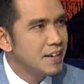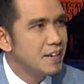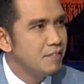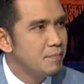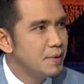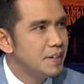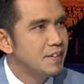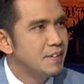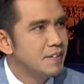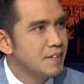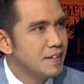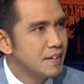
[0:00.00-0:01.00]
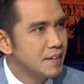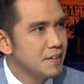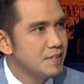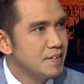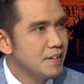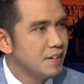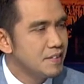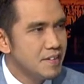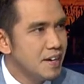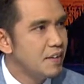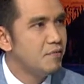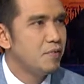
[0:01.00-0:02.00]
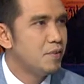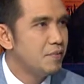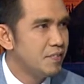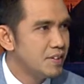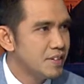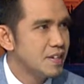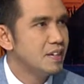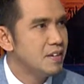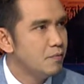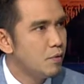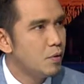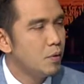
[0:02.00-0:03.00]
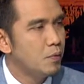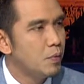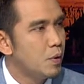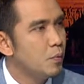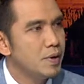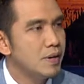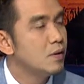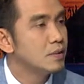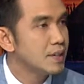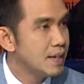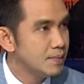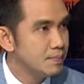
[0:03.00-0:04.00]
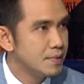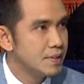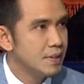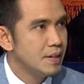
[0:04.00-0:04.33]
have been staying for this country for a very long time.